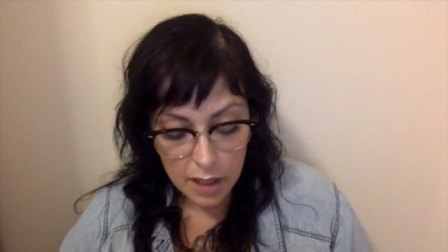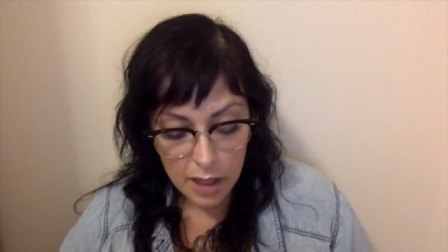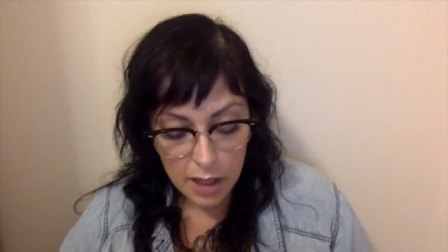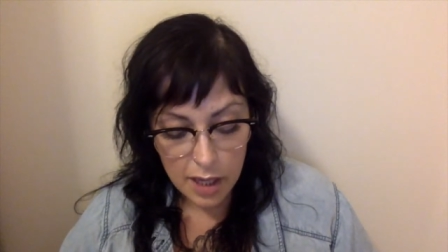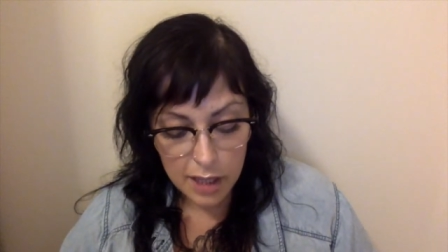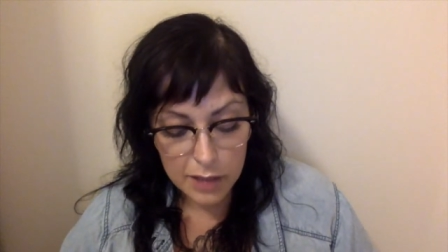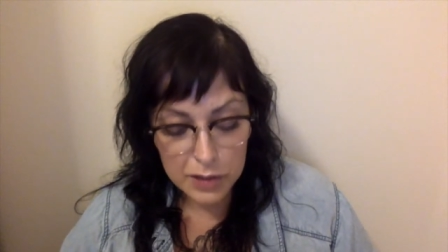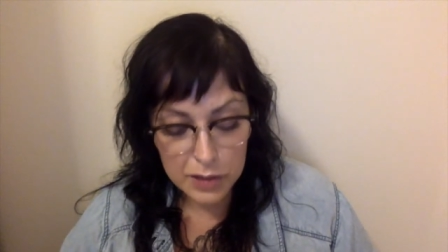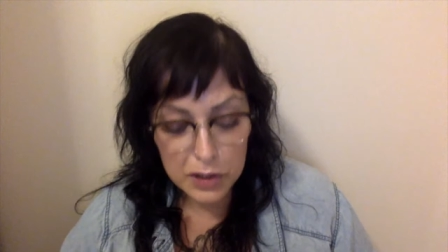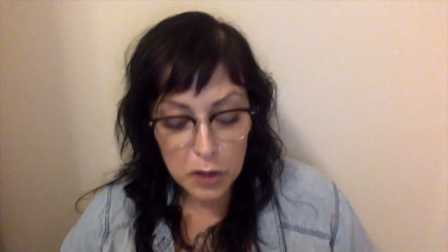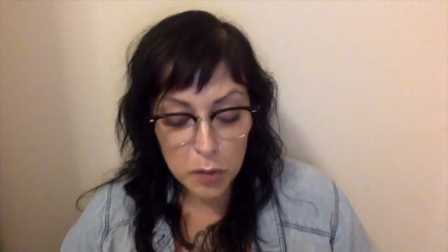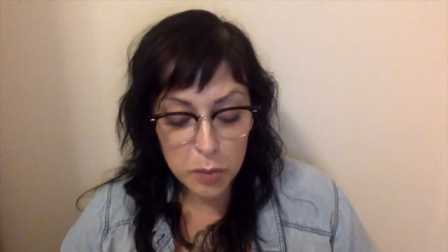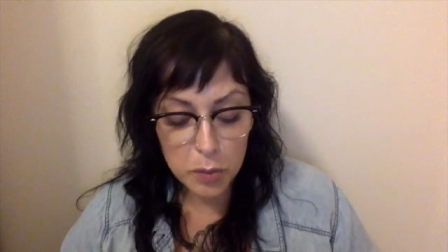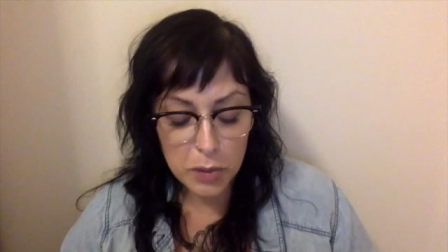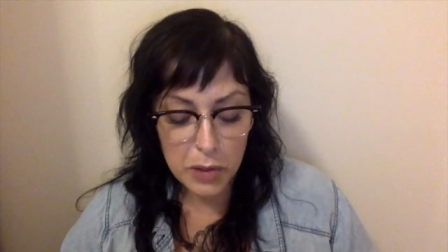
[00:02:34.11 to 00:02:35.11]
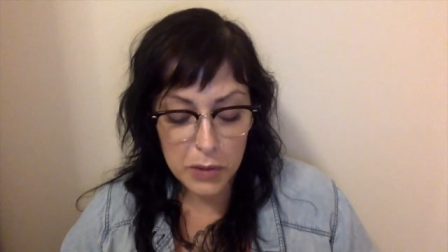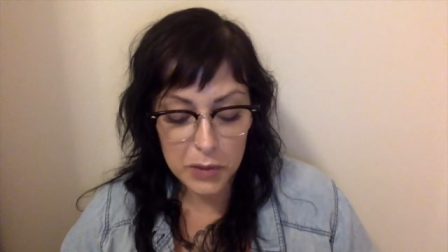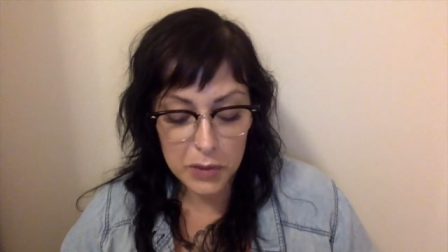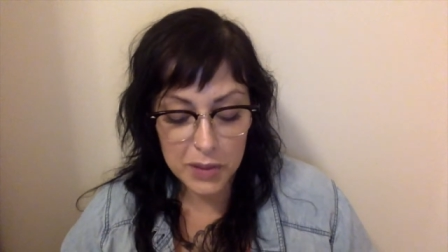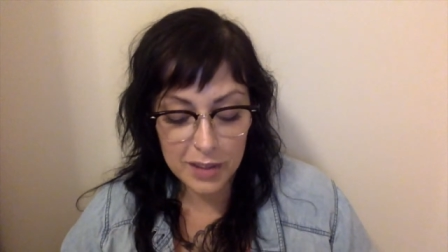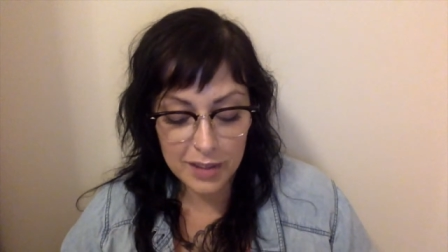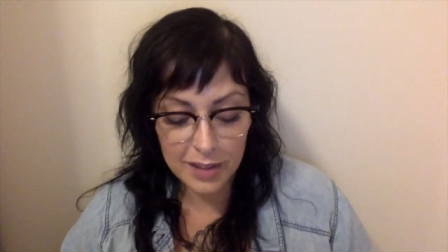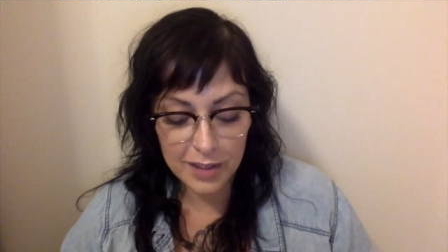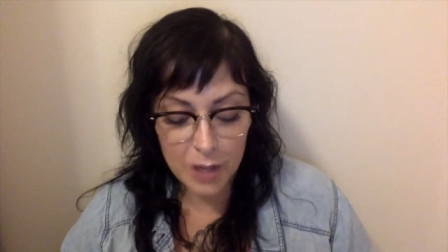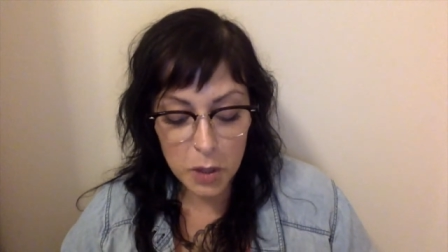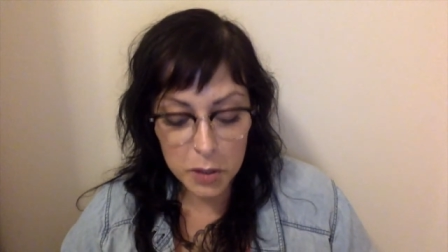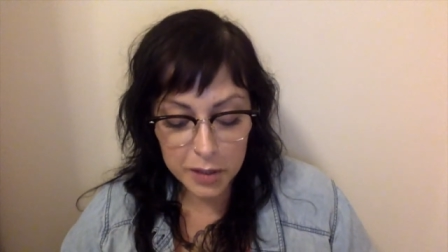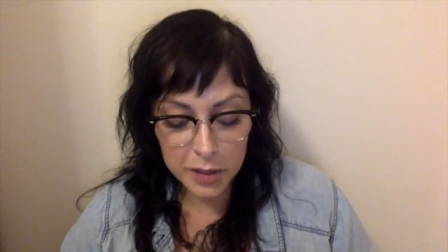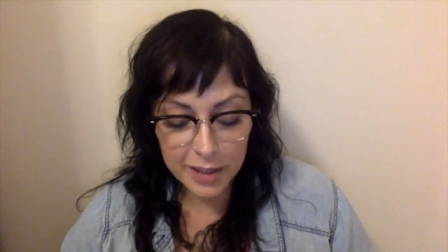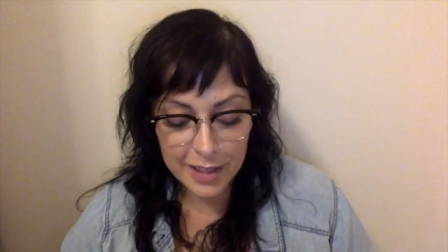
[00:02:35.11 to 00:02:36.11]
And Job wrote.
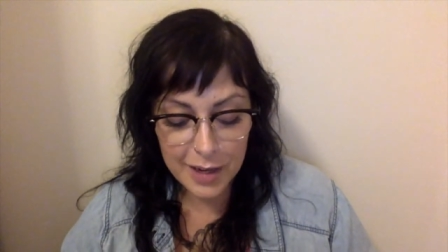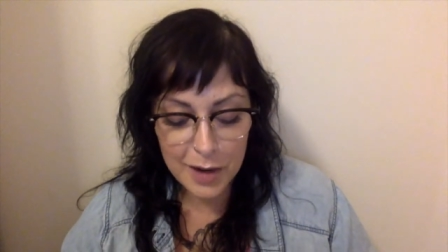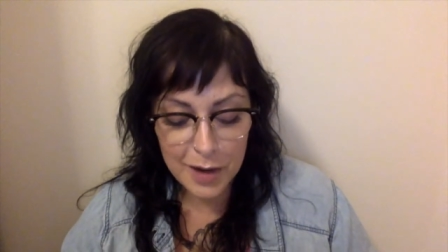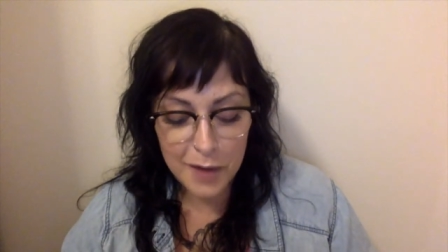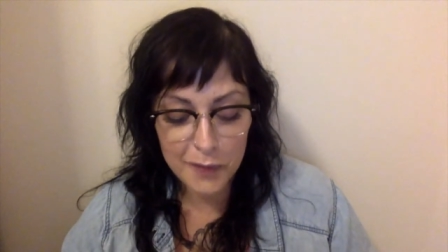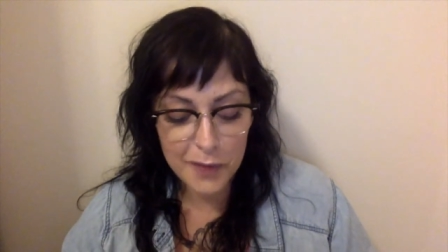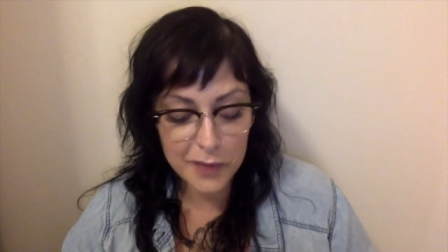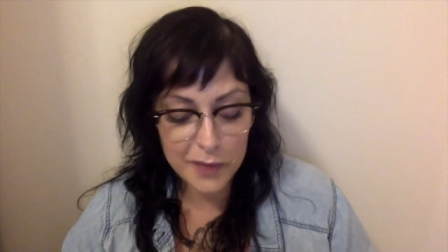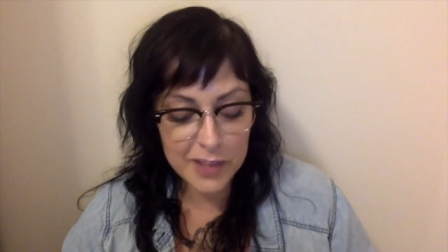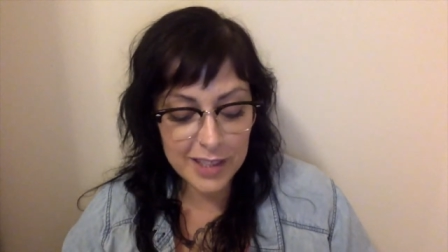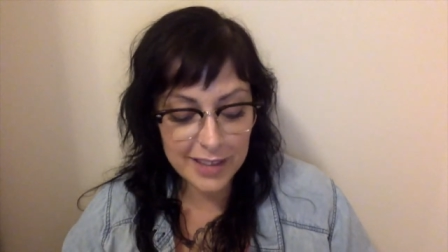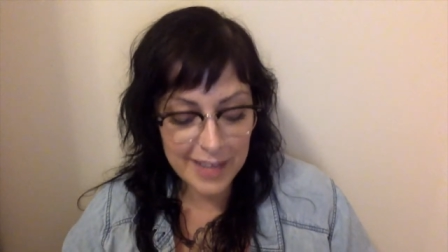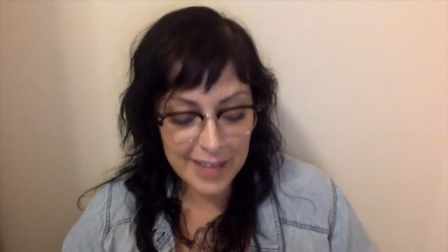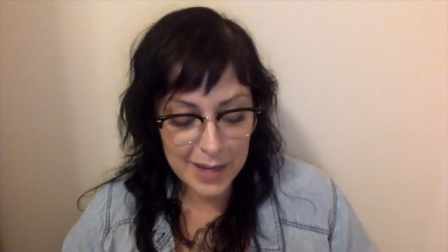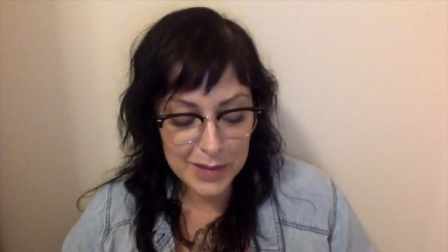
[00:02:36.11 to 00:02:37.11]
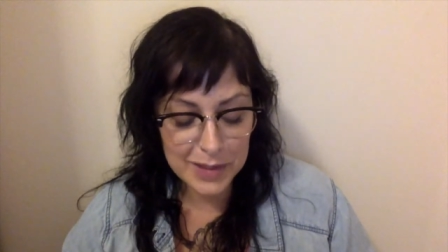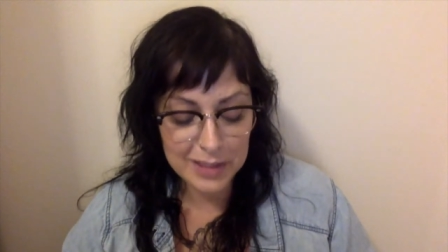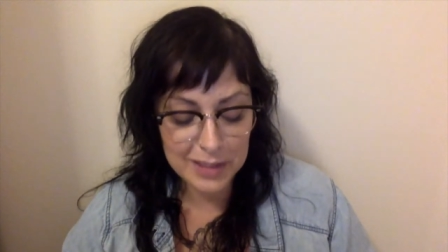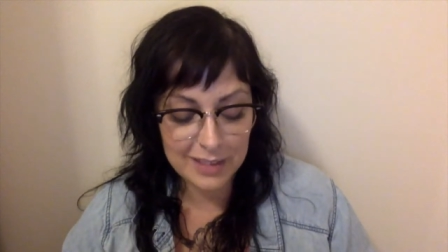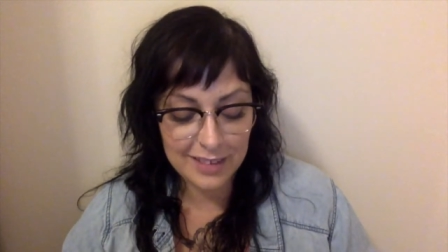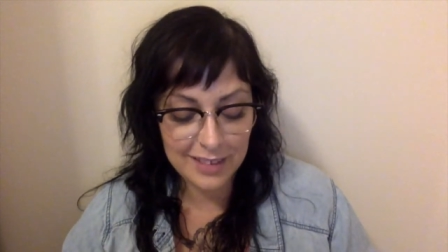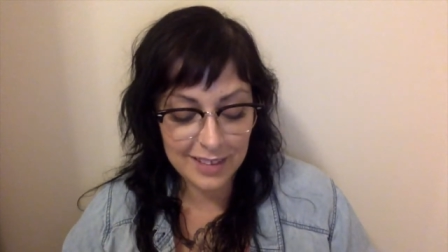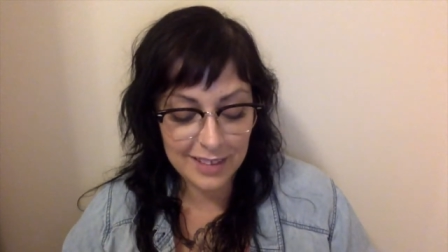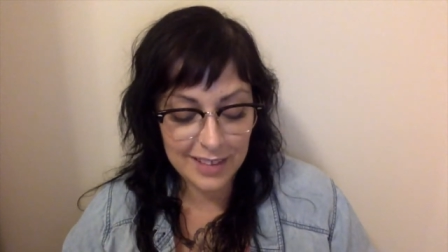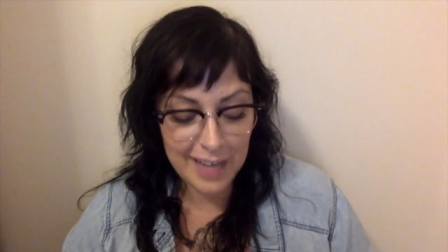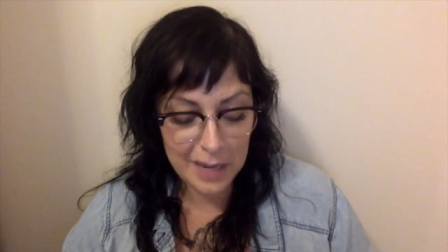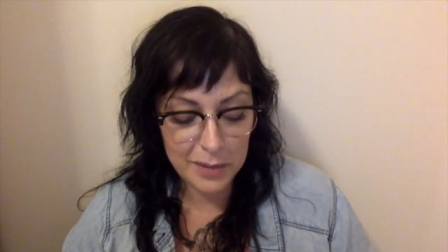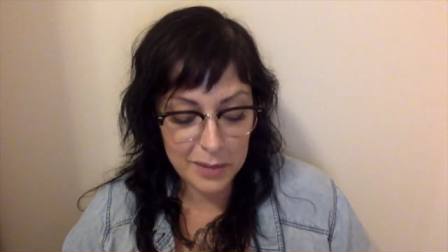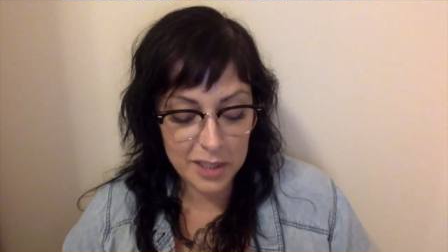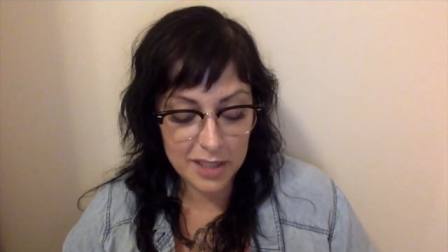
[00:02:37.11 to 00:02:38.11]
currently there are 15,000
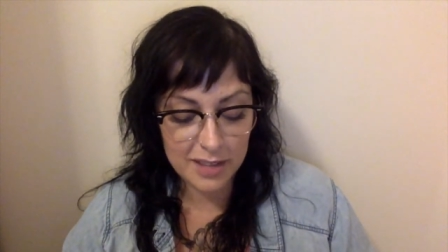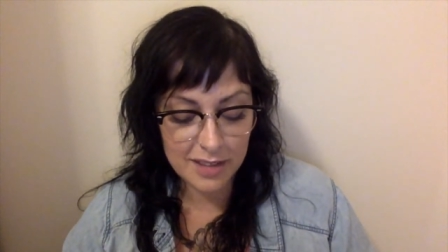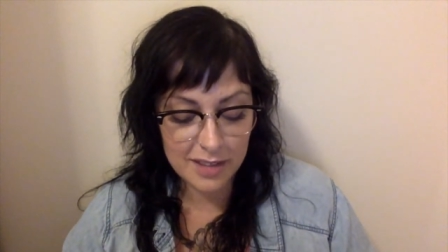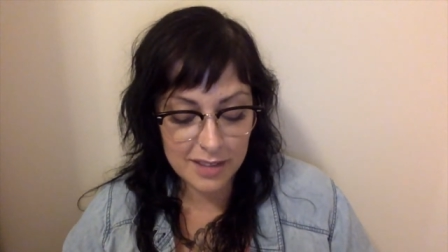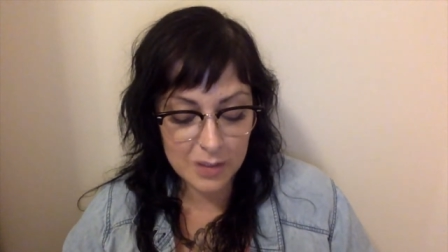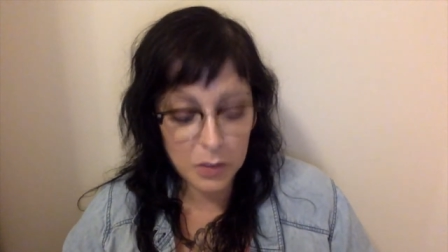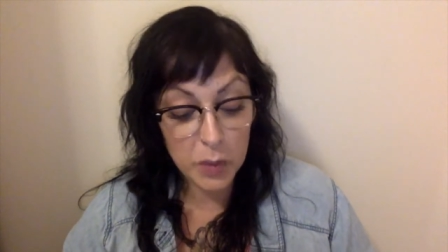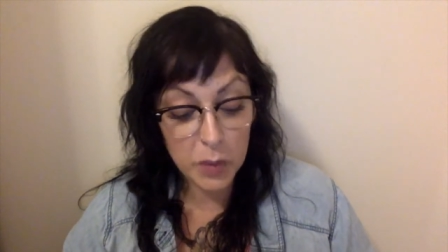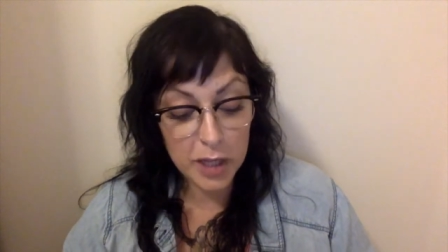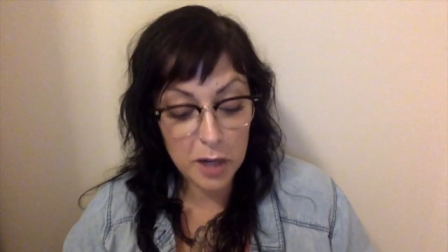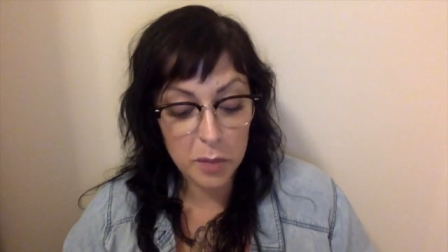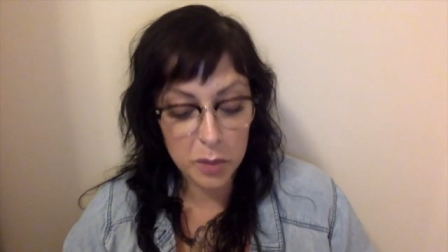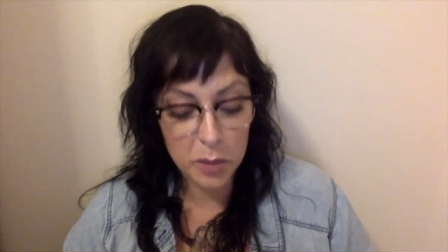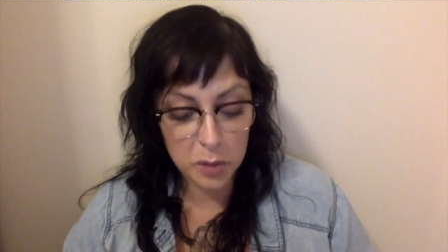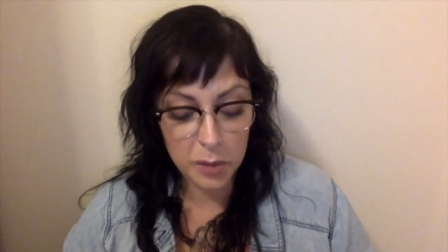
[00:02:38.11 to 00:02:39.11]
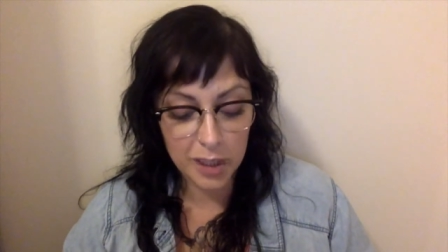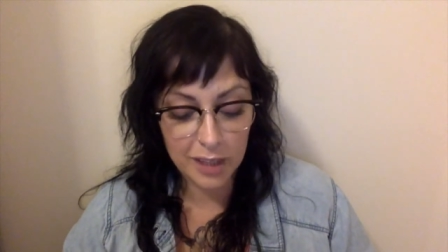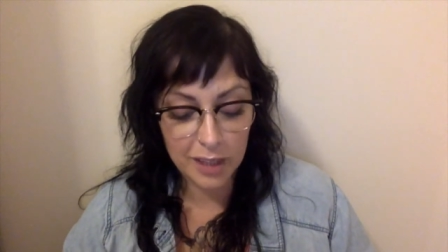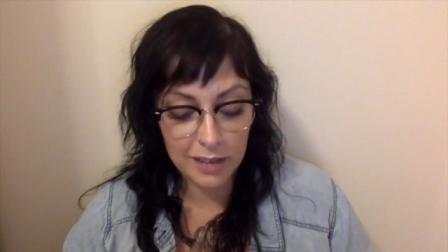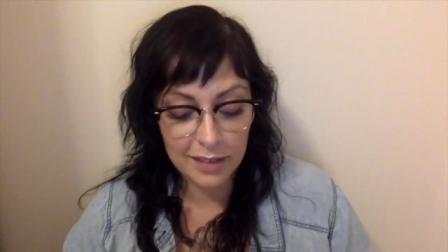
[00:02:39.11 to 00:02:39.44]
inhabitants. We are booming.